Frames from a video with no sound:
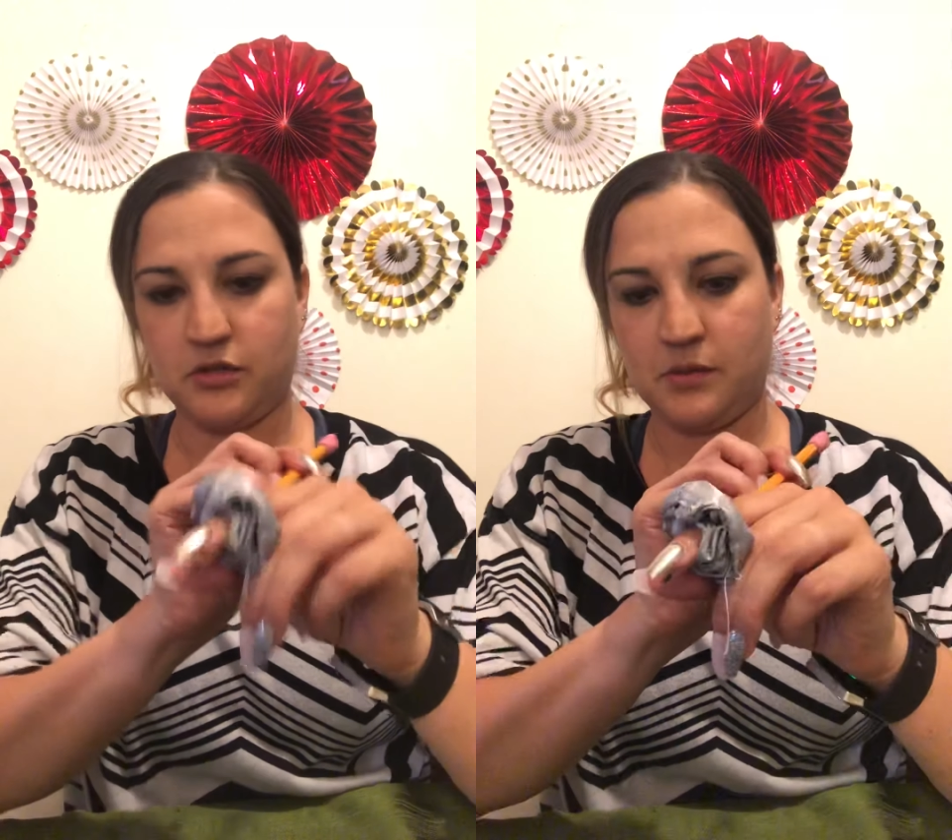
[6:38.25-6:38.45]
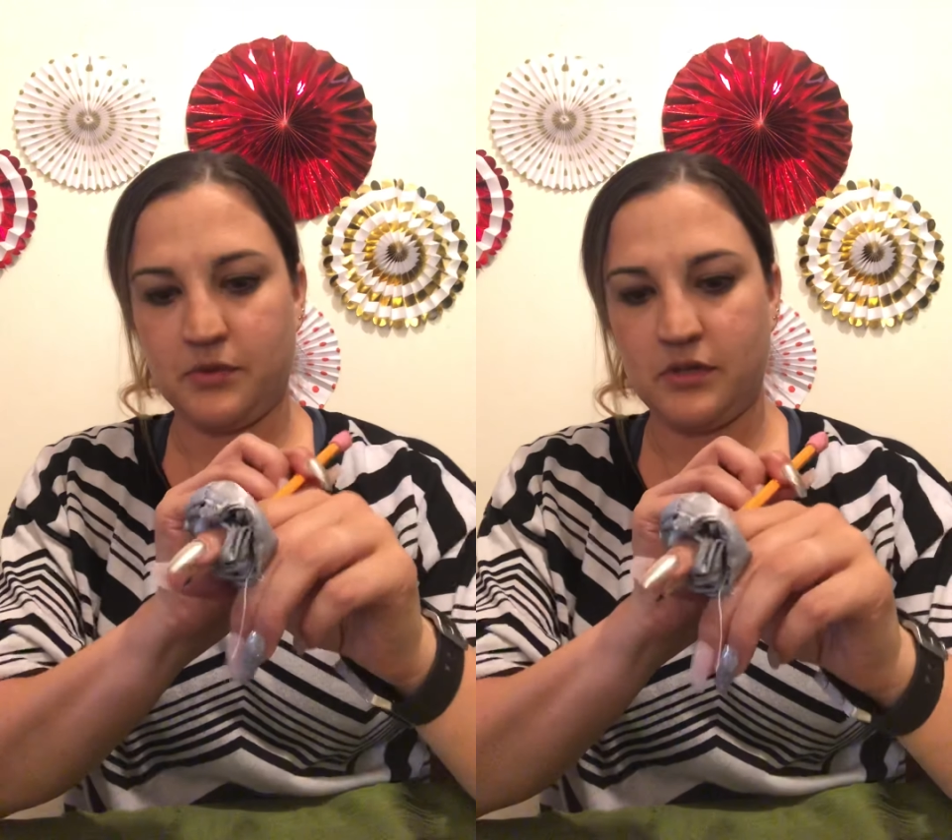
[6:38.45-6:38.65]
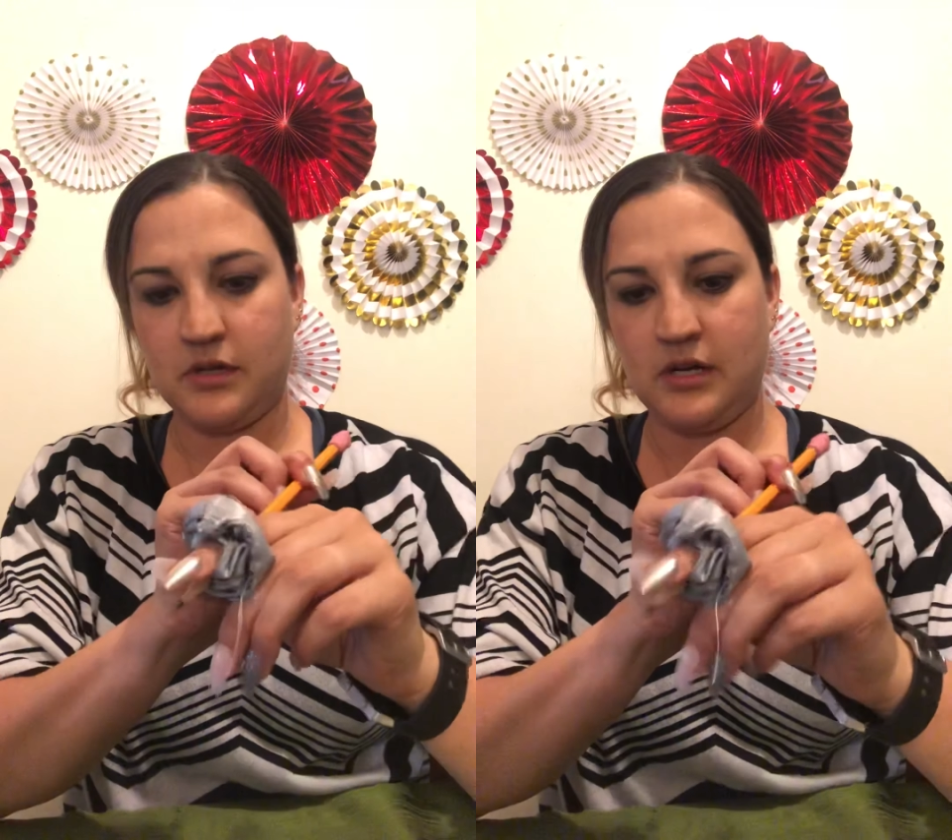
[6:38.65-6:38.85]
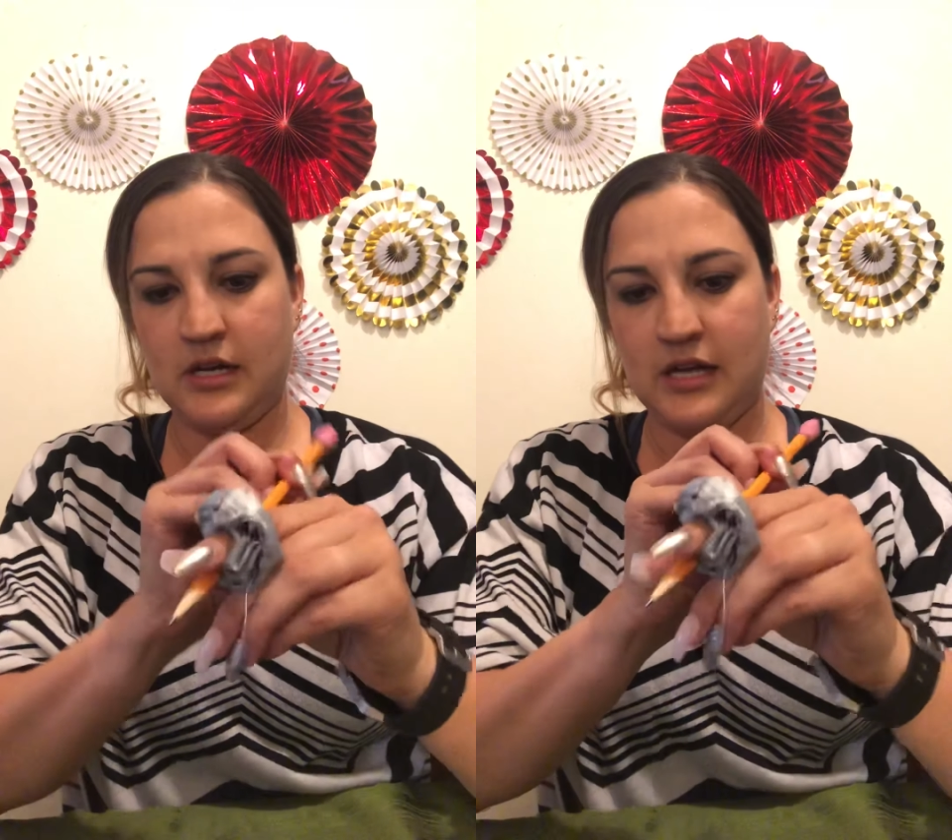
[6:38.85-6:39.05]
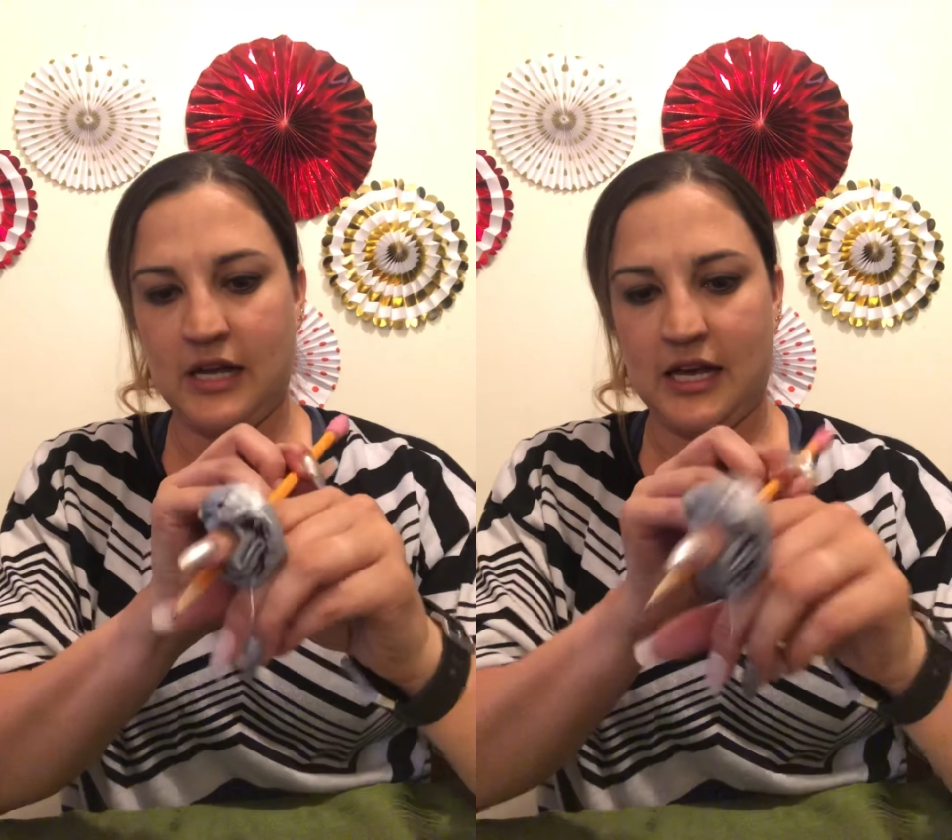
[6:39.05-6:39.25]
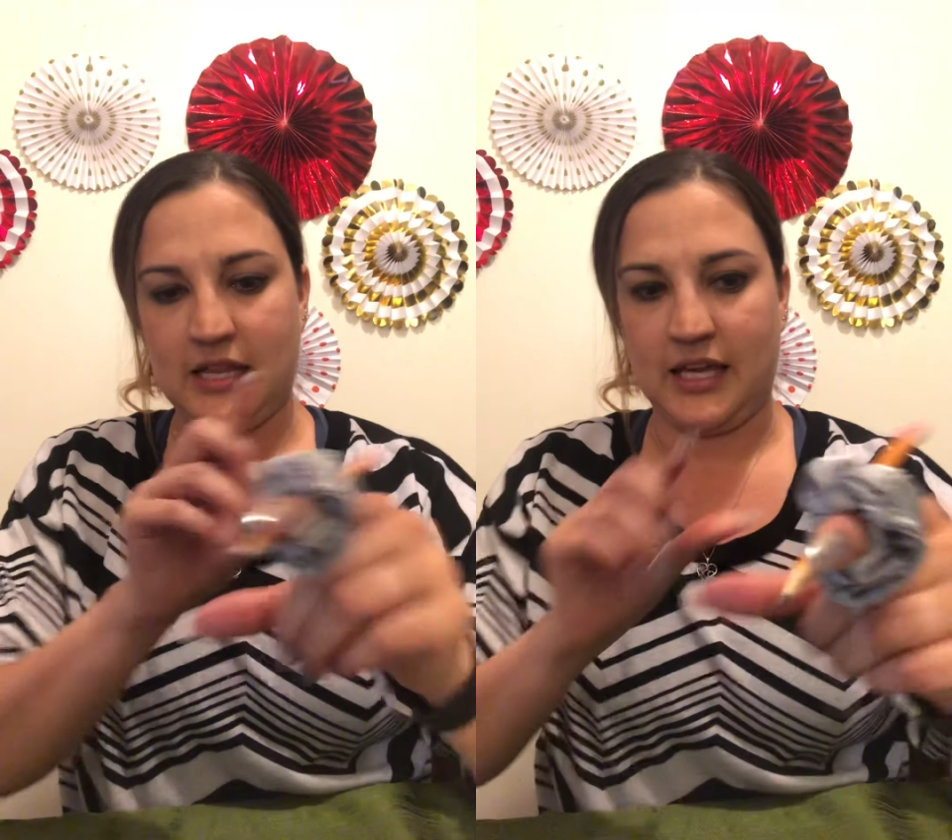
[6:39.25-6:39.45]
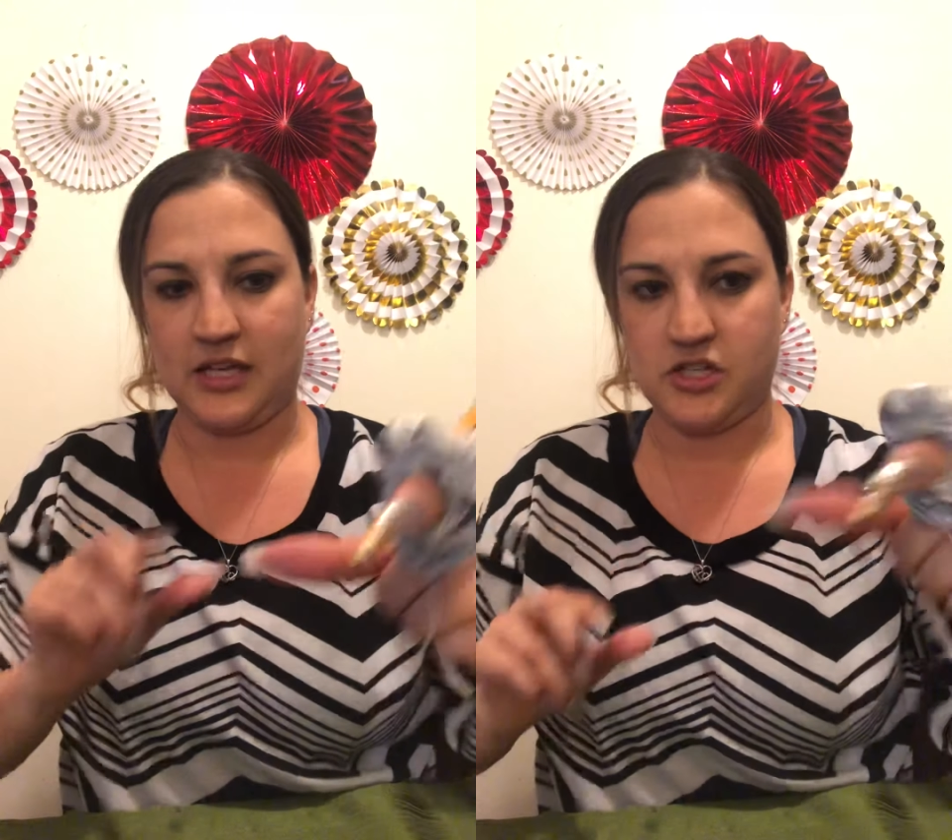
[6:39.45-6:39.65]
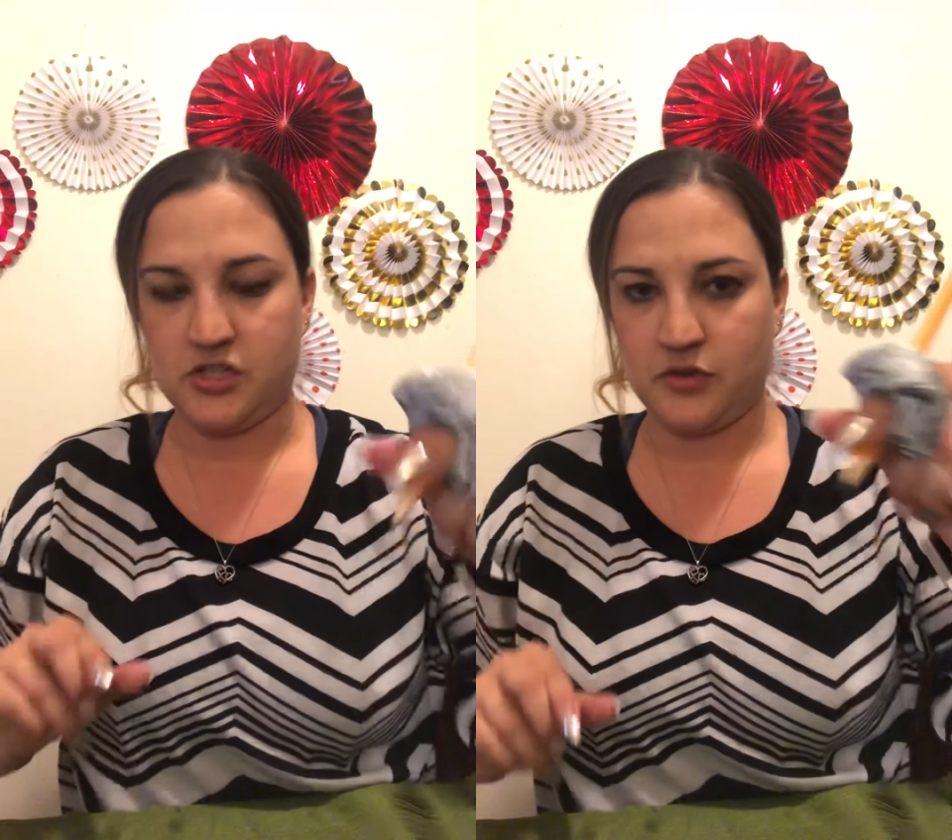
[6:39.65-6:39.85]
gripper, and they
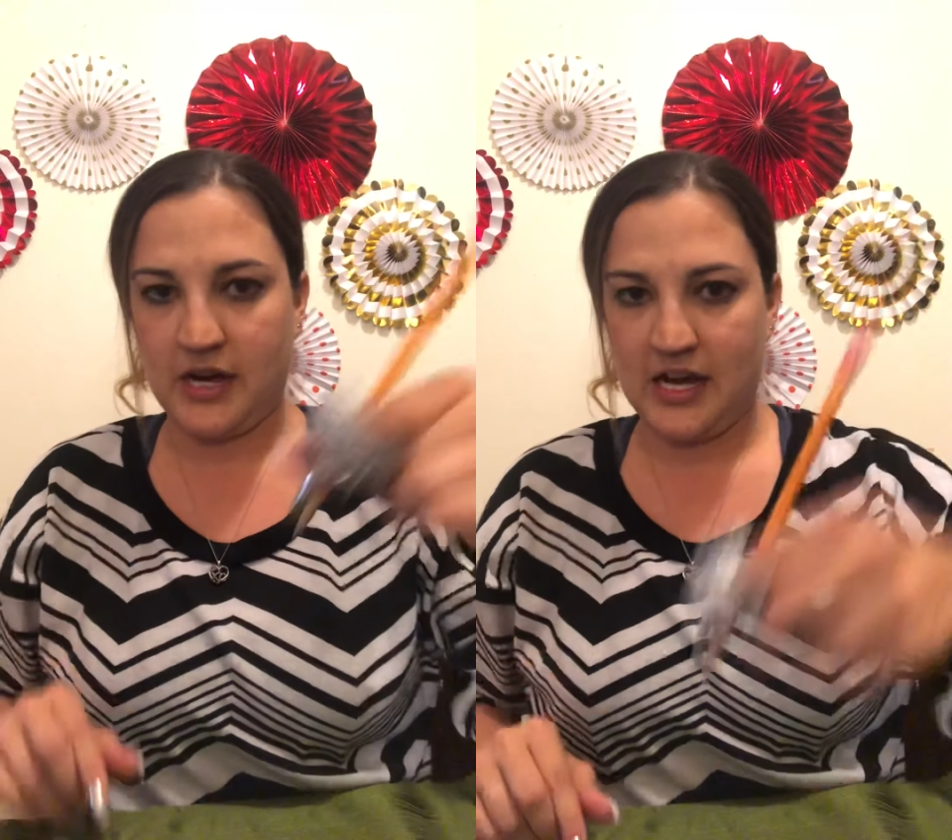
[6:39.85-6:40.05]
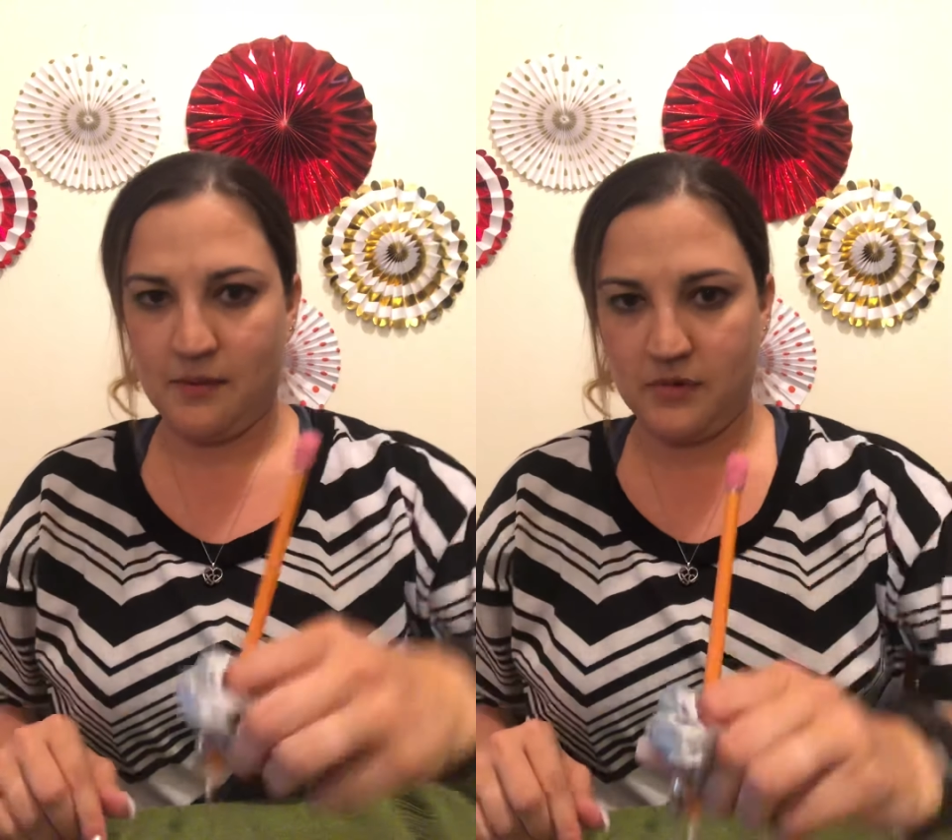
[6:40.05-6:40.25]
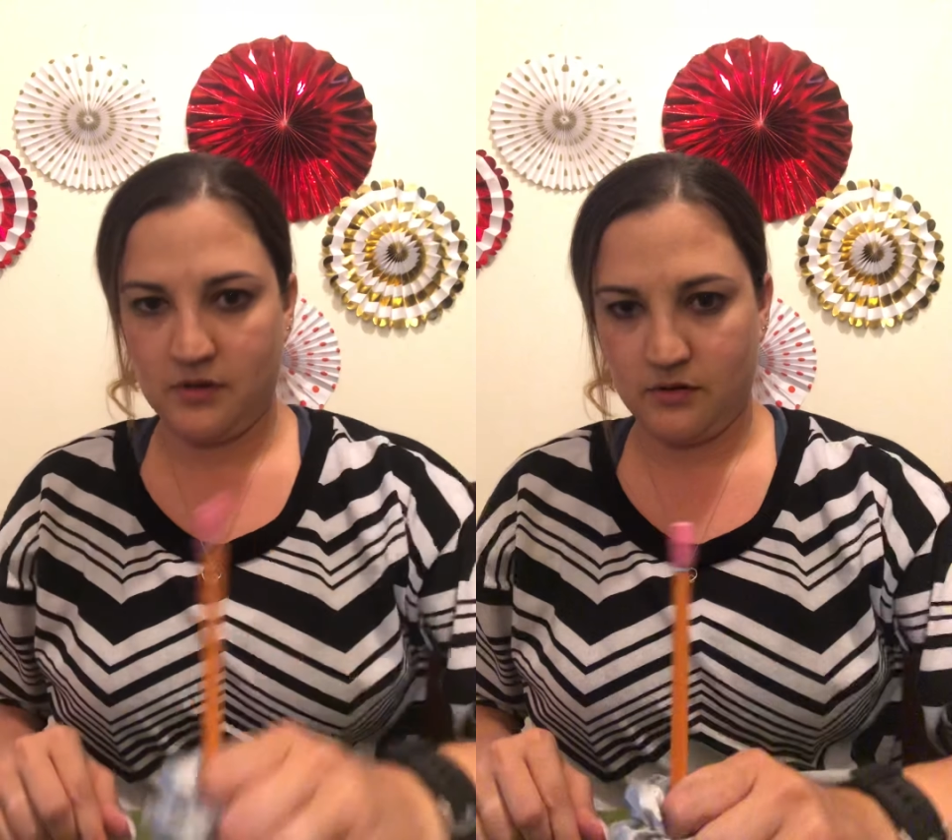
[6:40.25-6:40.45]
can just grab,